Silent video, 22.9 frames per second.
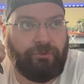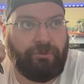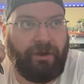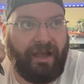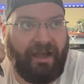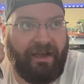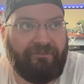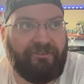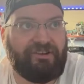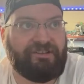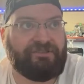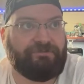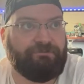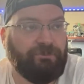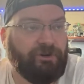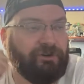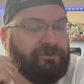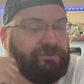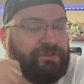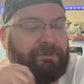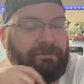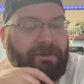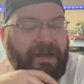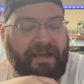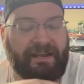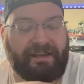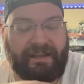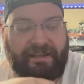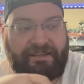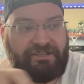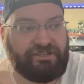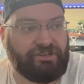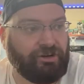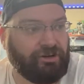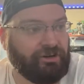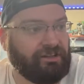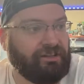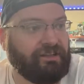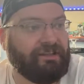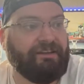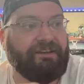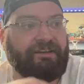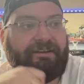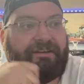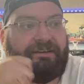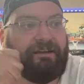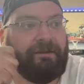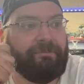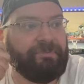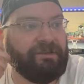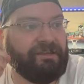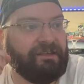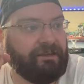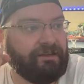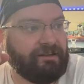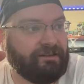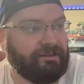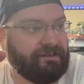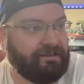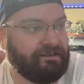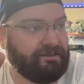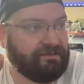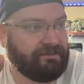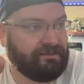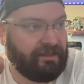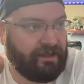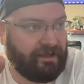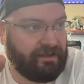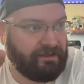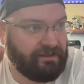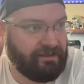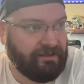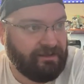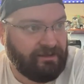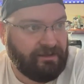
have us move the bed and start cleaning it up, getting it, like,